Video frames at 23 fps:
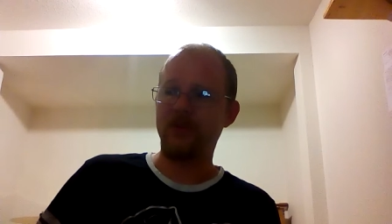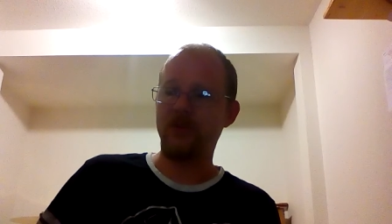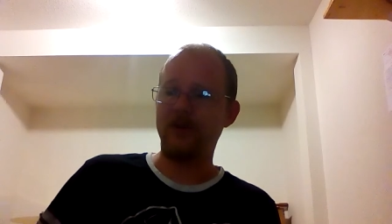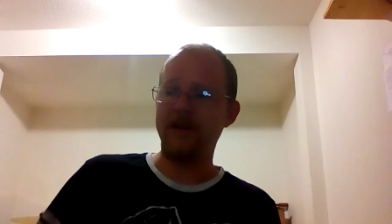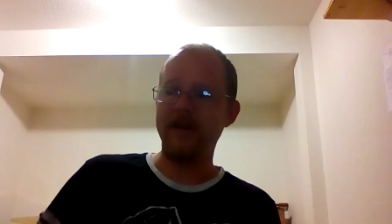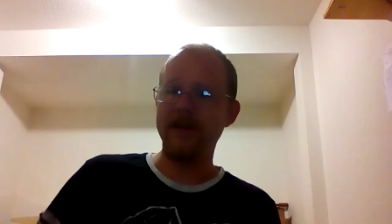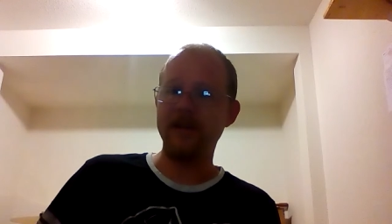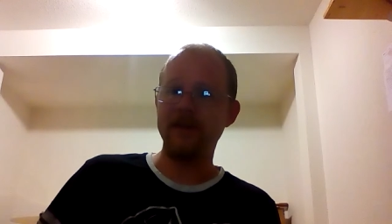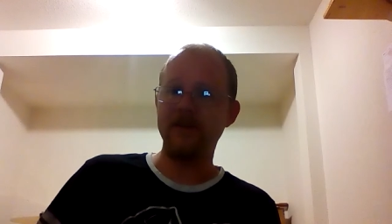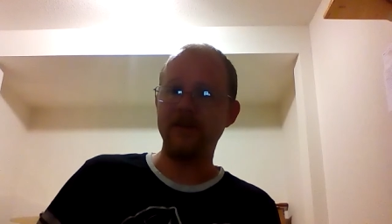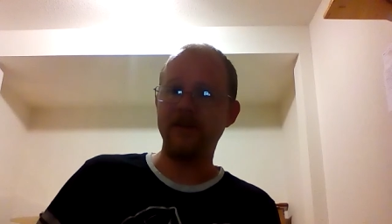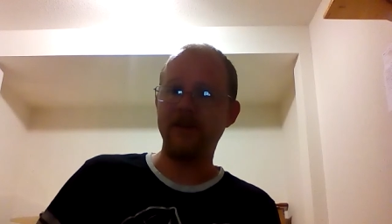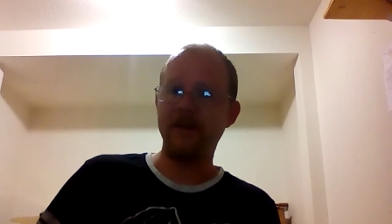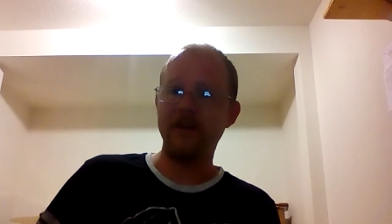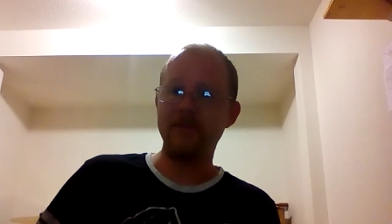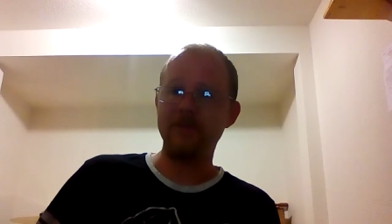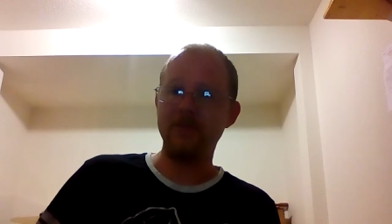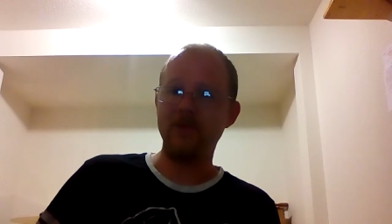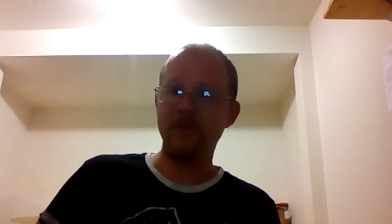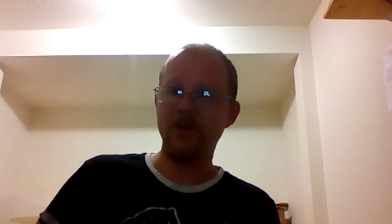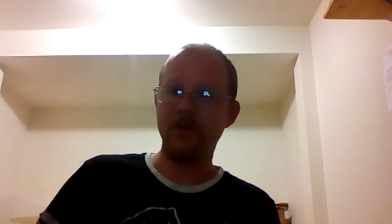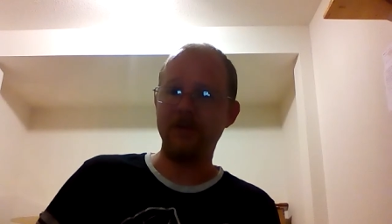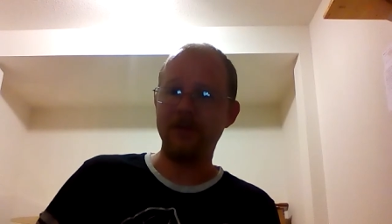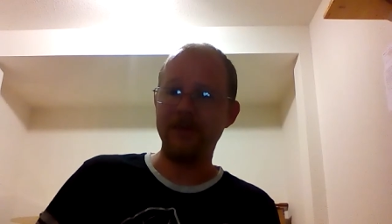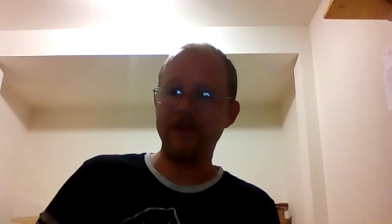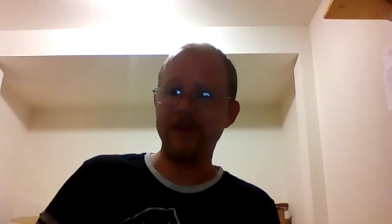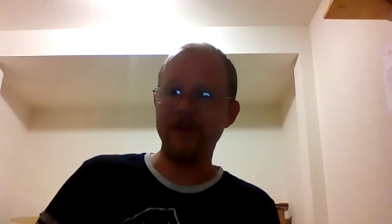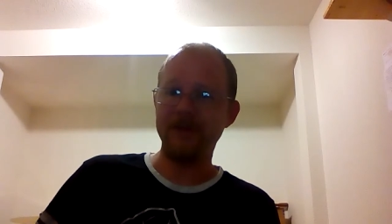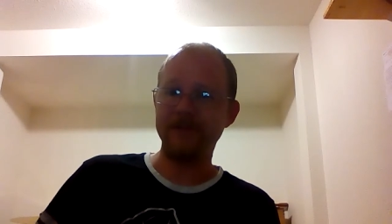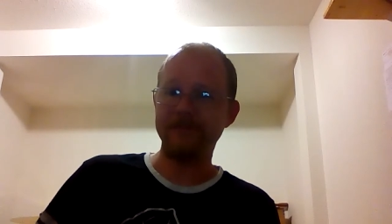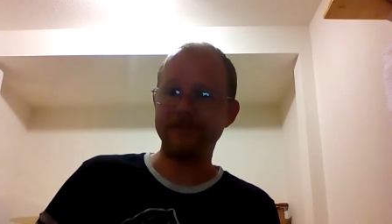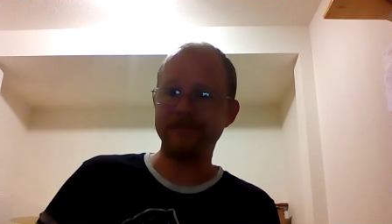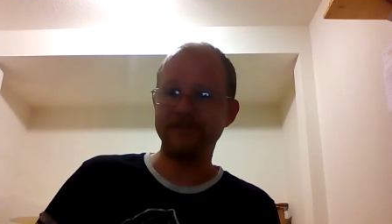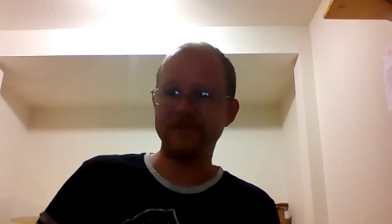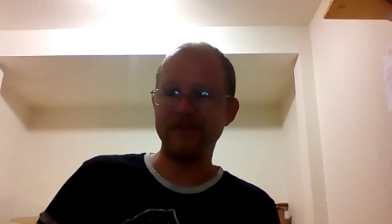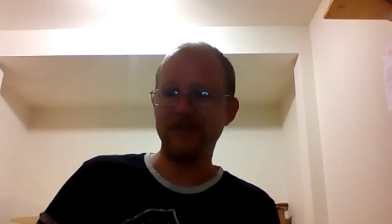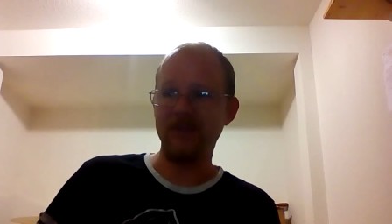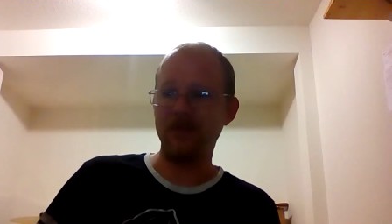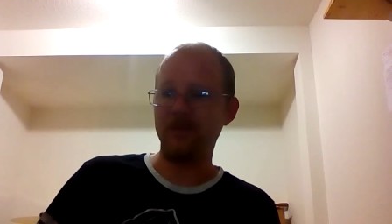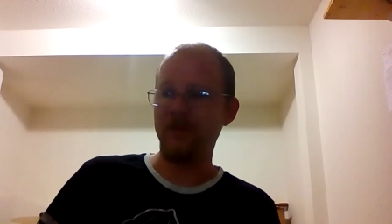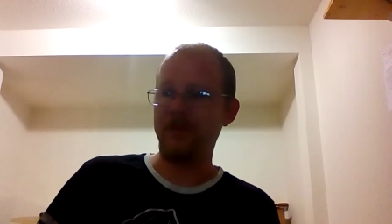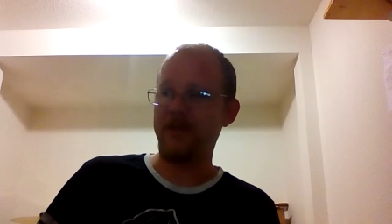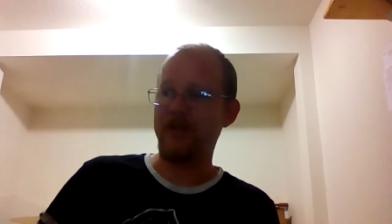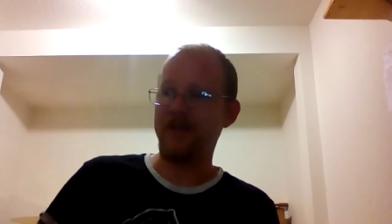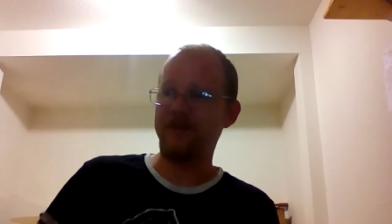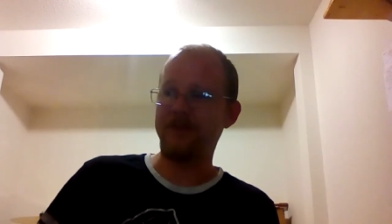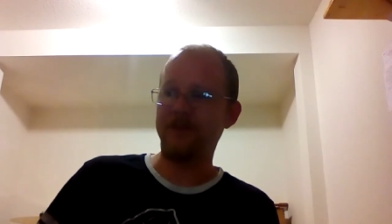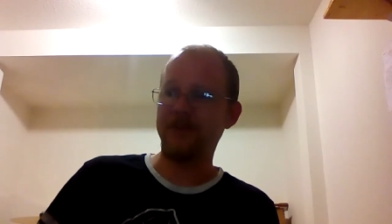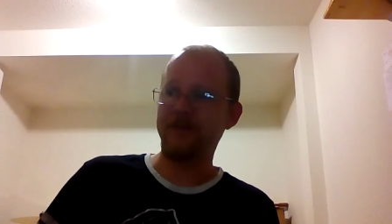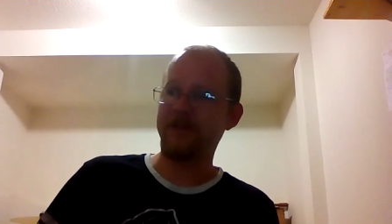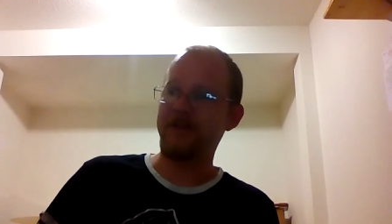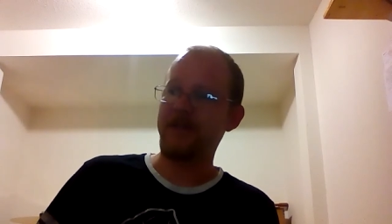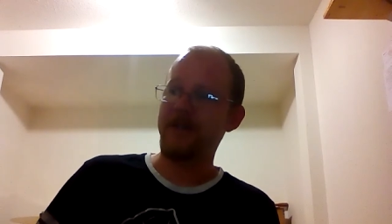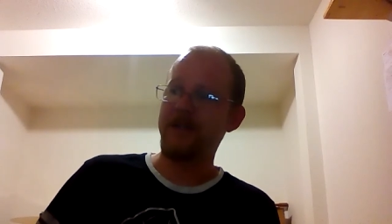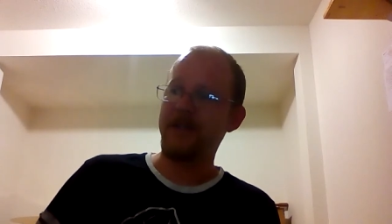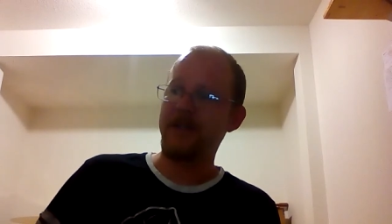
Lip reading: Great lawnmower beer, or whatever.